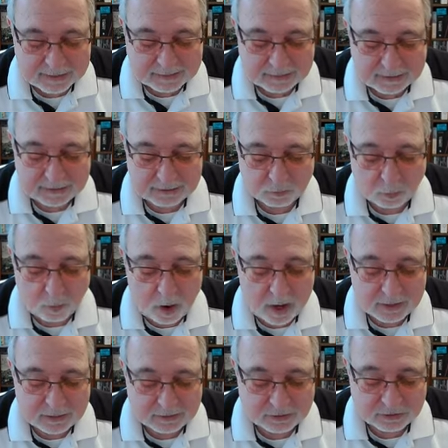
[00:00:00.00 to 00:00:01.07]
Is the
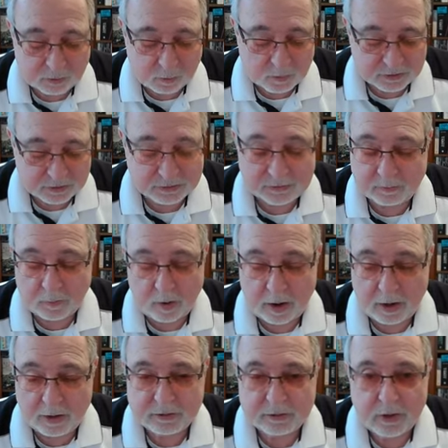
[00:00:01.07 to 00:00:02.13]
one? These are six
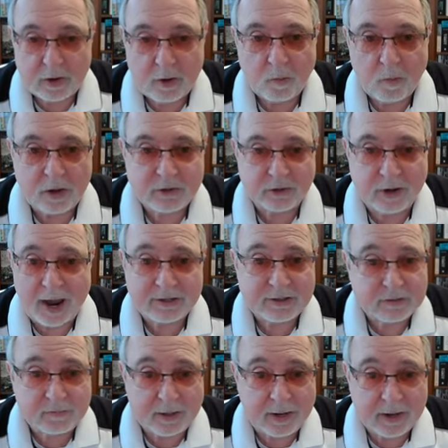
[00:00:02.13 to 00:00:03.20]
of wands. Wands are
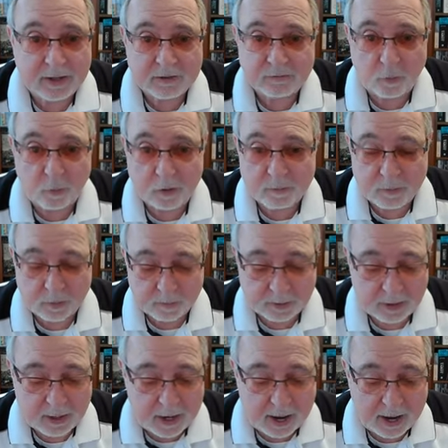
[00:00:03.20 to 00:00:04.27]
actions, plans, forward
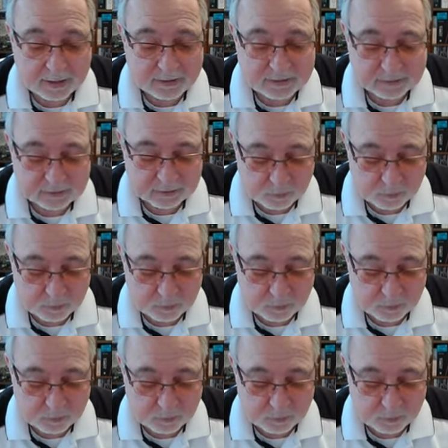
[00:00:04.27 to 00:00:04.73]
movement, and the